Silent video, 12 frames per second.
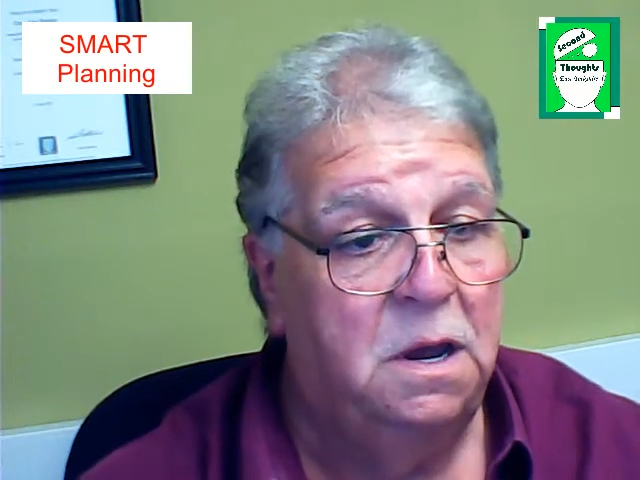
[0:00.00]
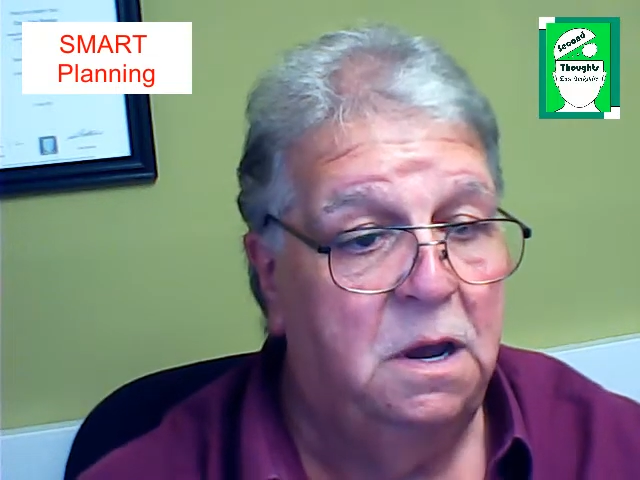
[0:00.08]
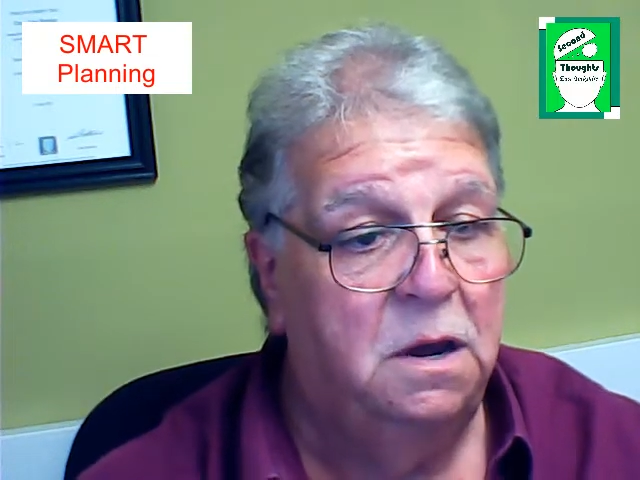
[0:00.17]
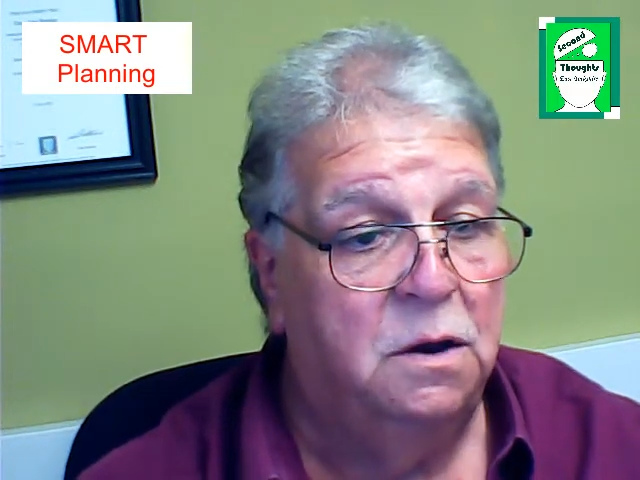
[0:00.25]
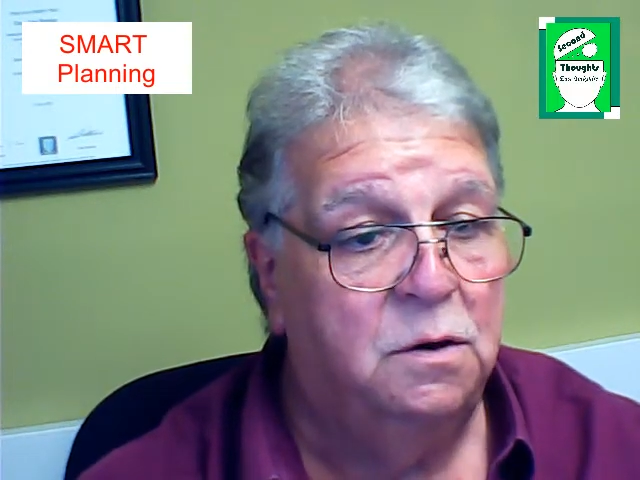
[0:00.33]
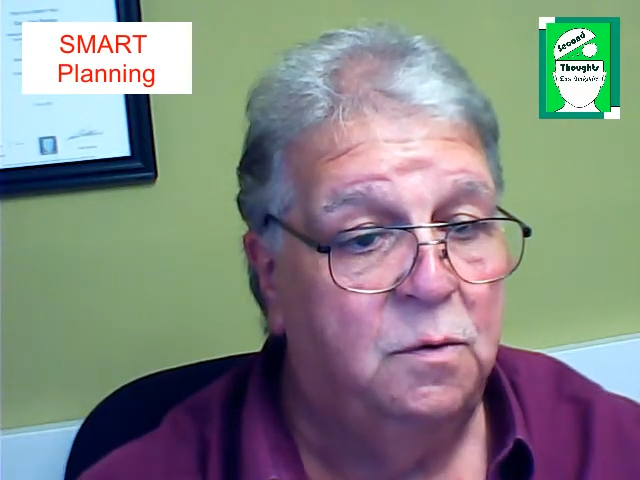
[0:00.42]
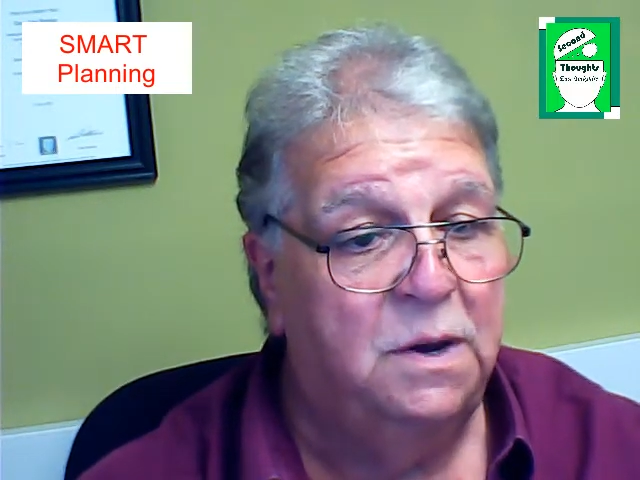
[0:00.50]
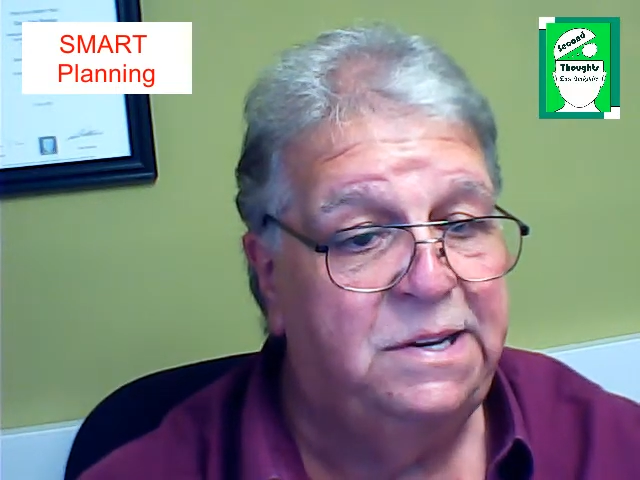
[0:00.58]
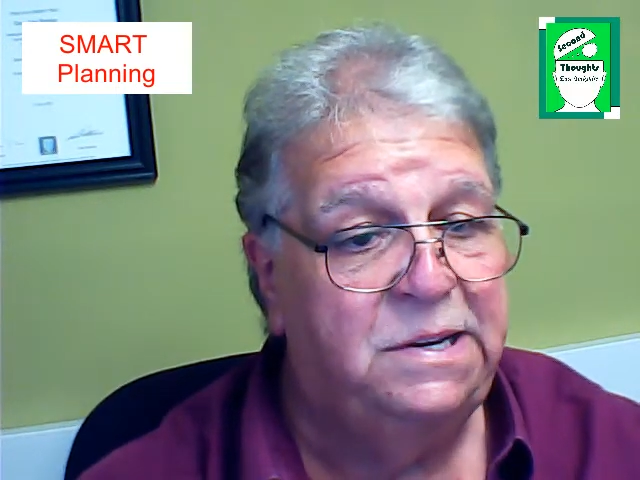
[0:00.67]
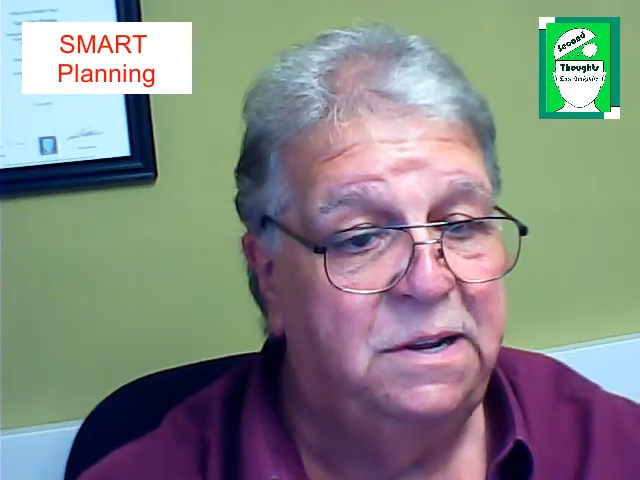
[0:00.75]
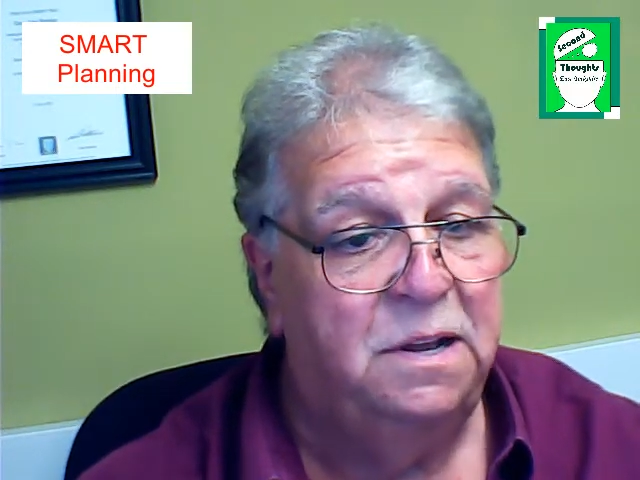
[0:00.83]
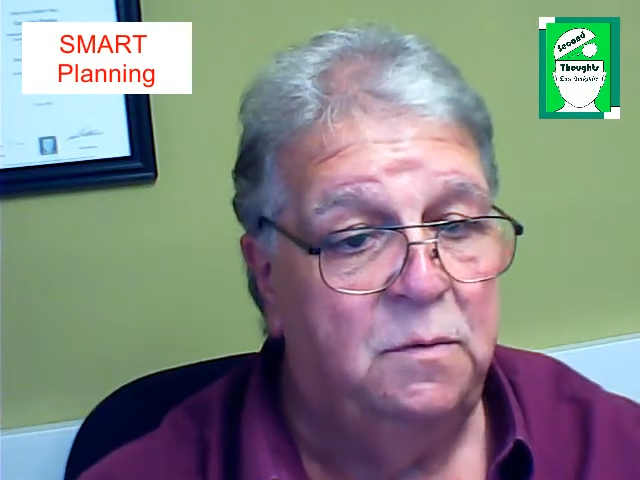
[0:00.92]
A good way
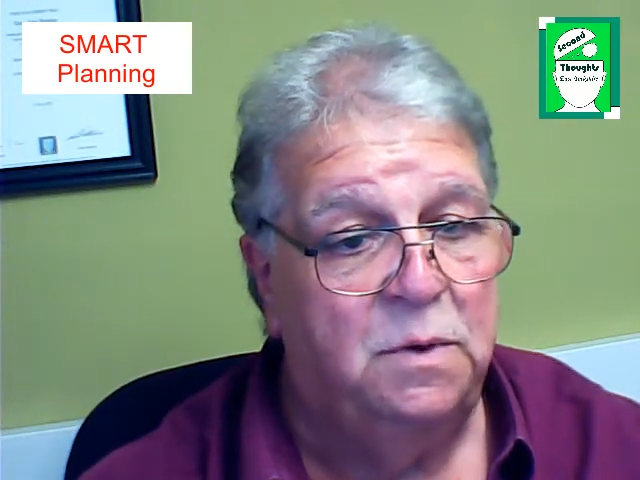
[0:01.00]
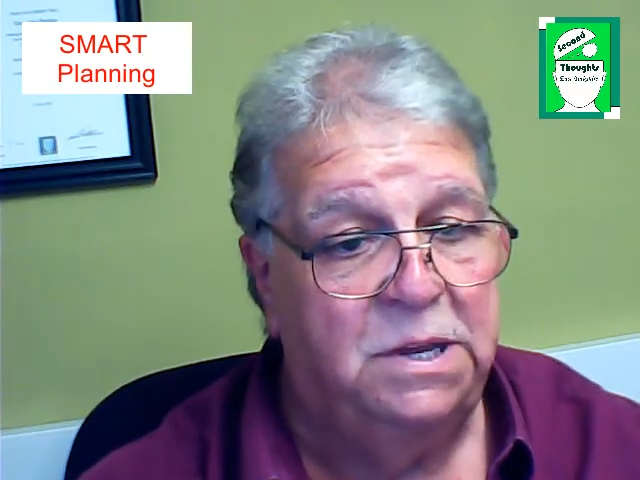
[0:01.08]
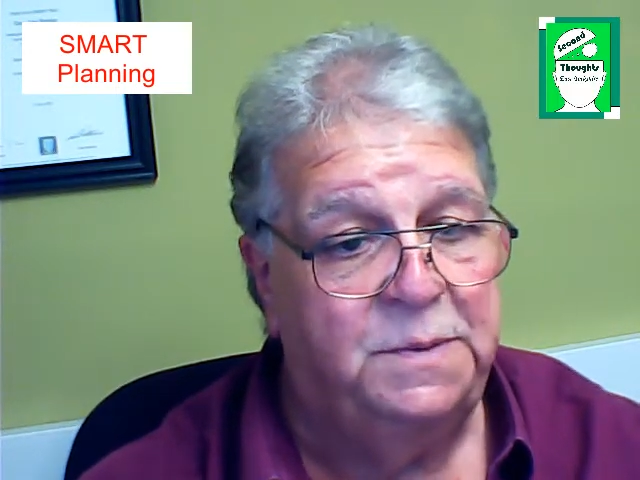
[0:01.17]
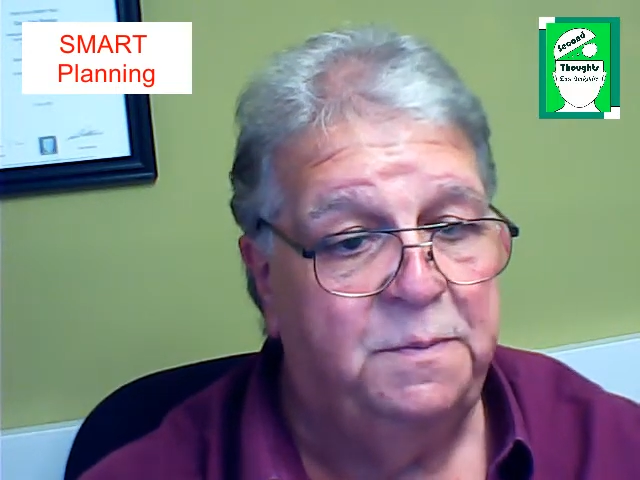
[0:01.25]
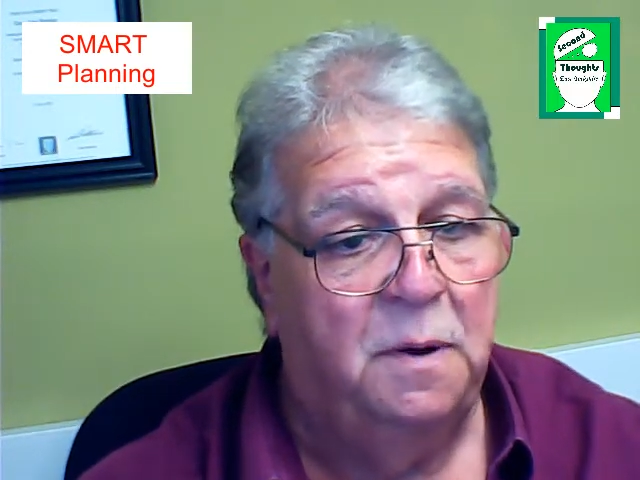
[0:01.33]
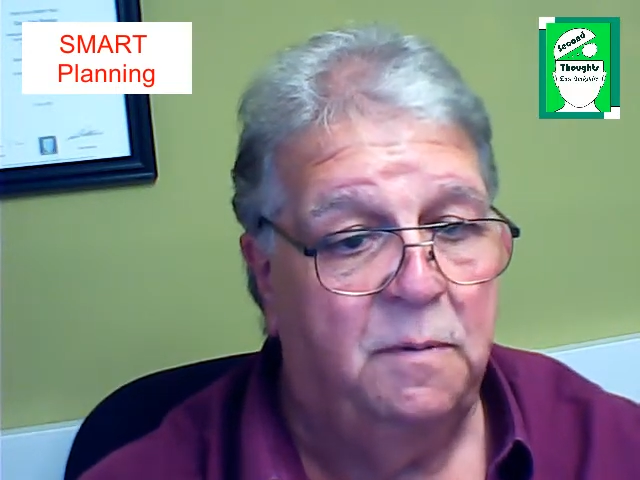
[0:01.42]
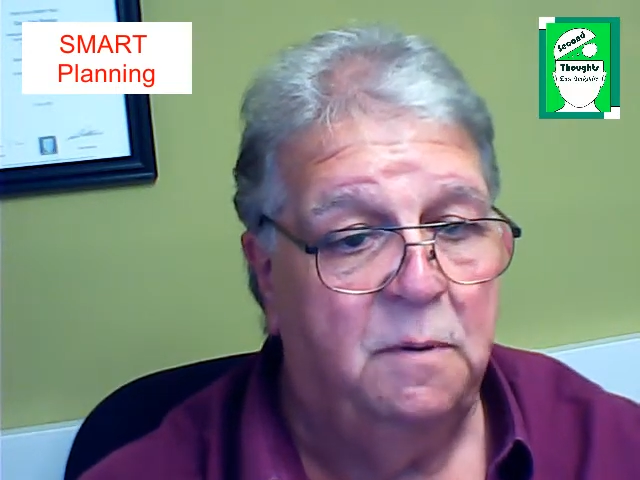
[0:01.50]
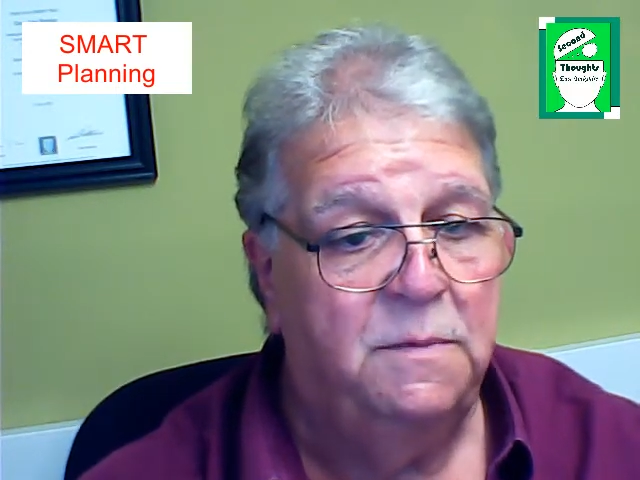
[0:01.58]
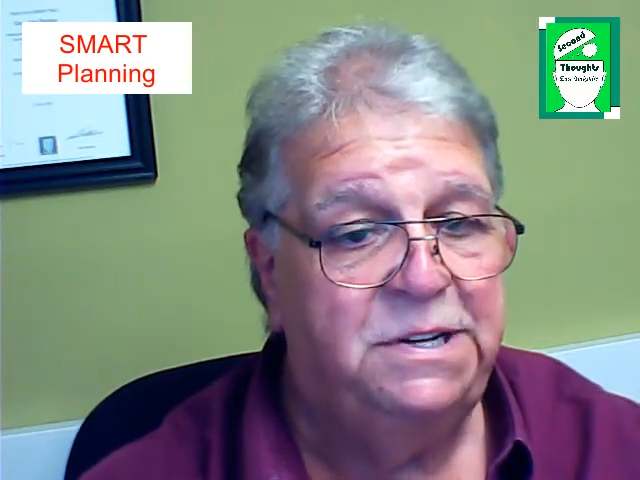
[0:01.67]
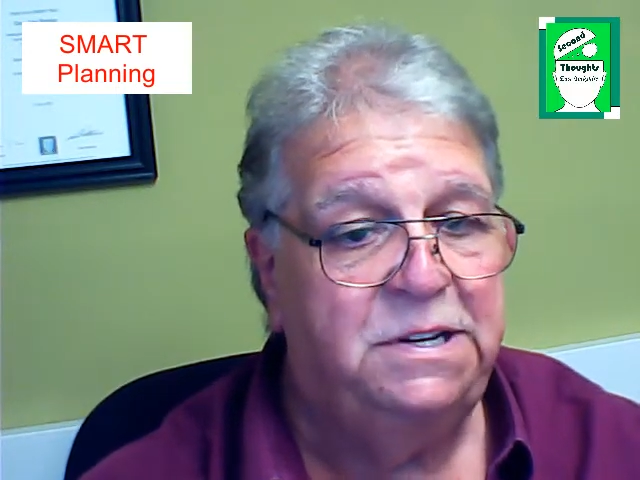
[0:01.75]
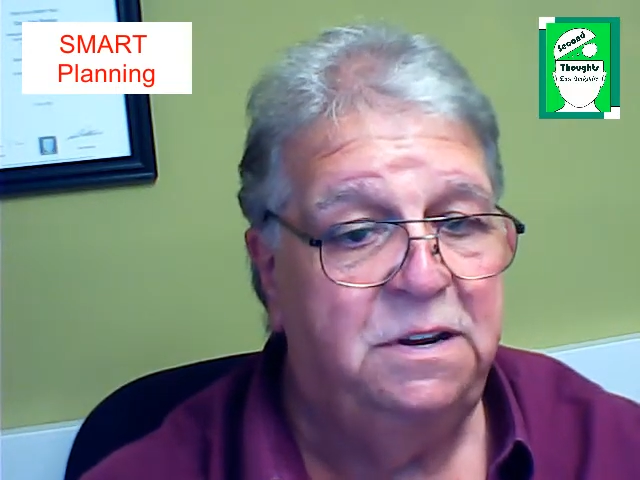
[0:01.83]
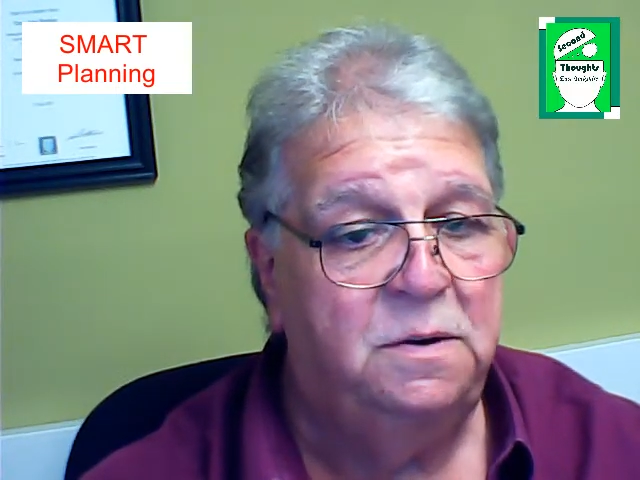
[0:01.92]
to deal with this problem is
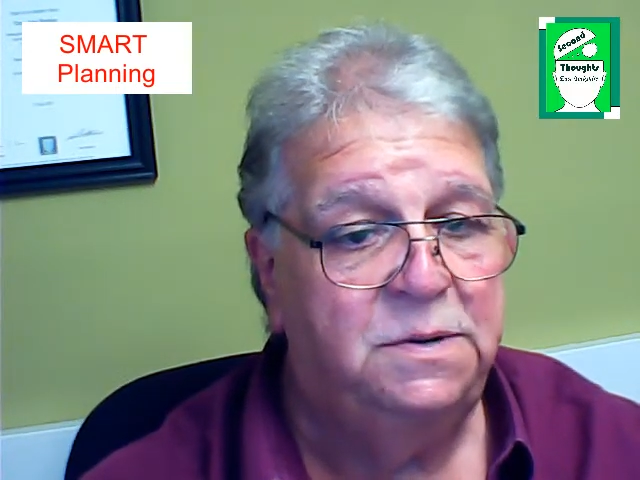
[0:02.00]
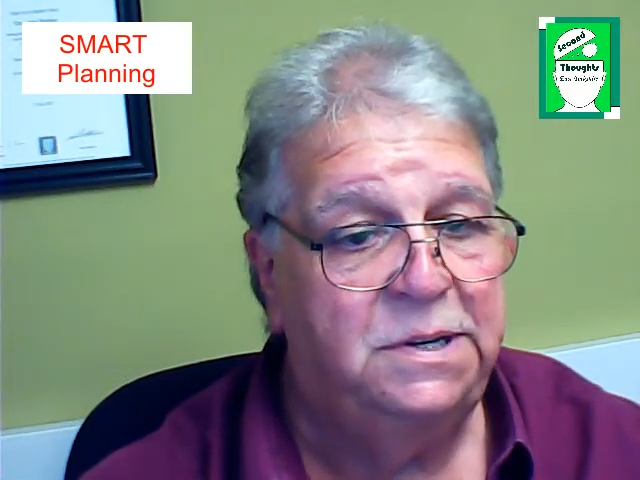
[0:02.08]
to use a